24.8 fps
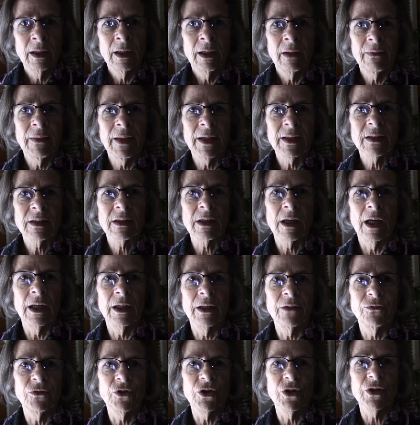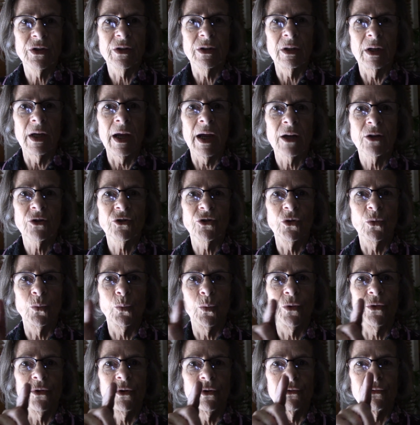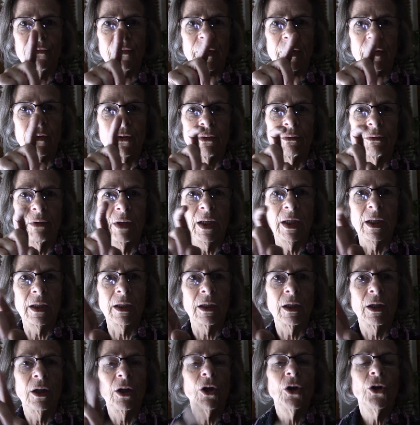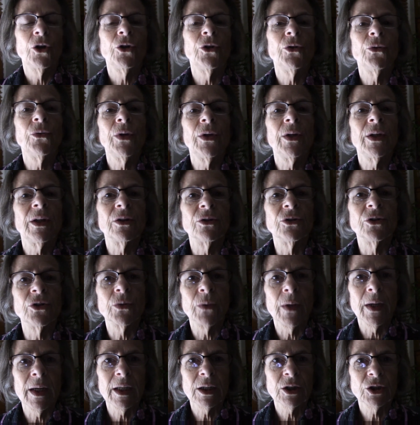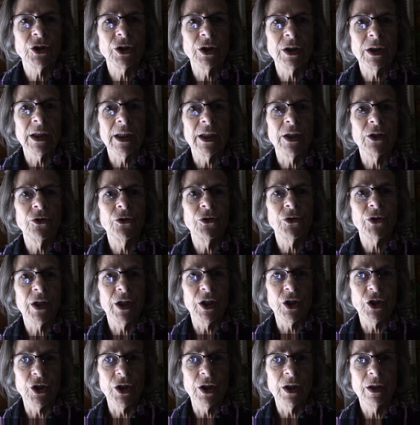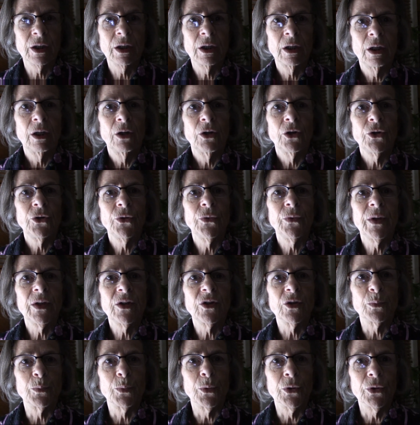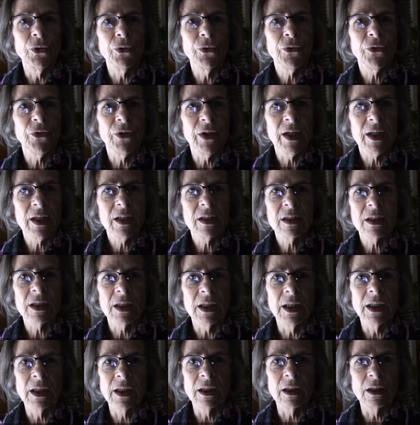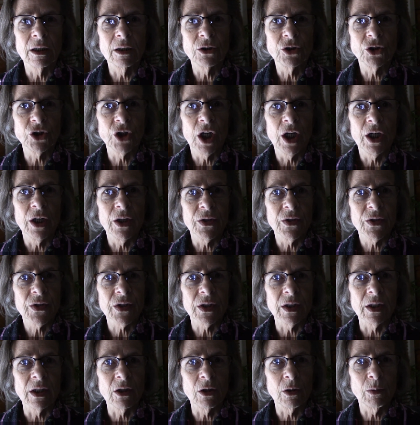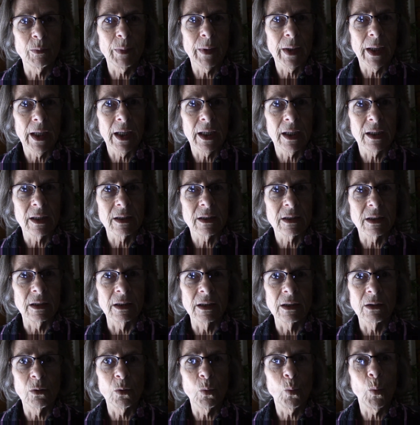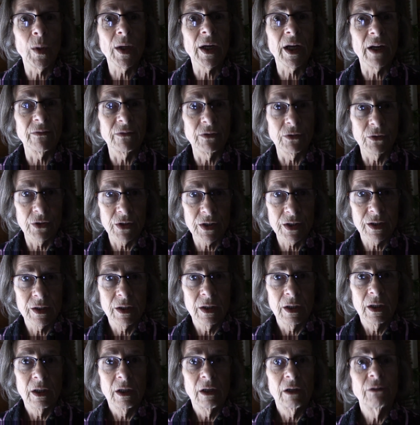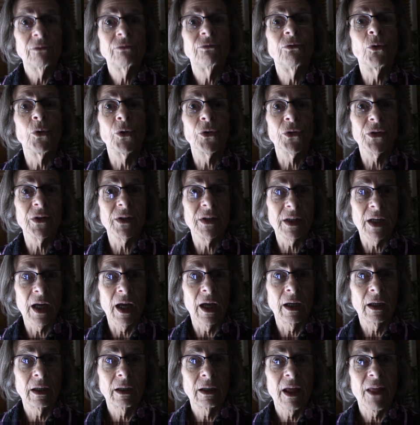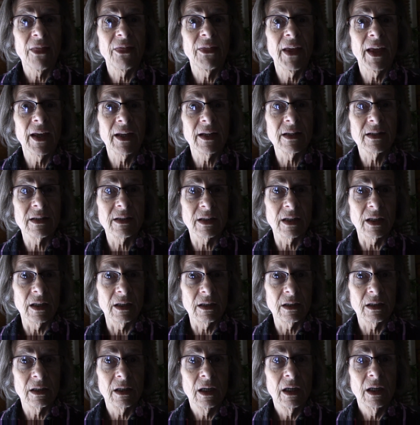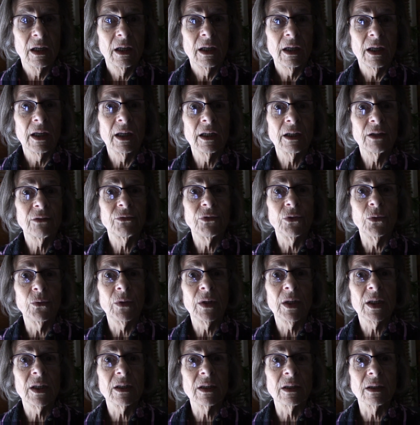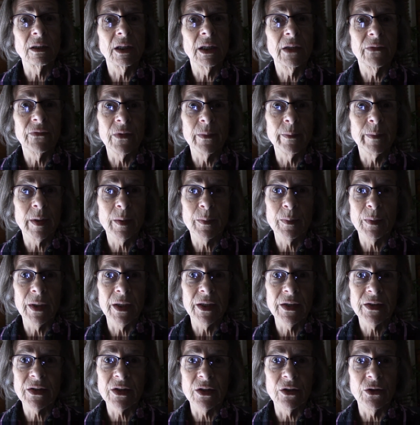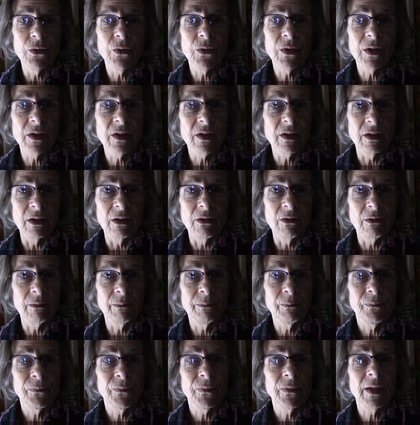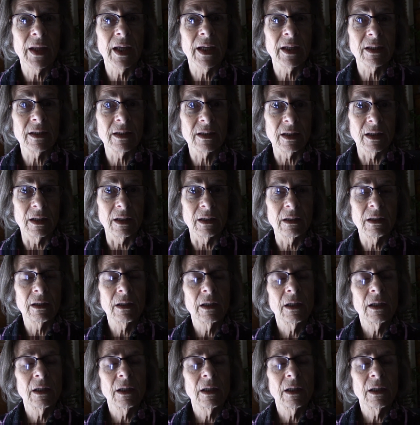That's kind of just action with your finger, right? You need to do action in your kitchen. You need to put your things in little jars, little bags, little whatevers, for the day. That is it. And if you need to leave them in a place that you can see them, that is it.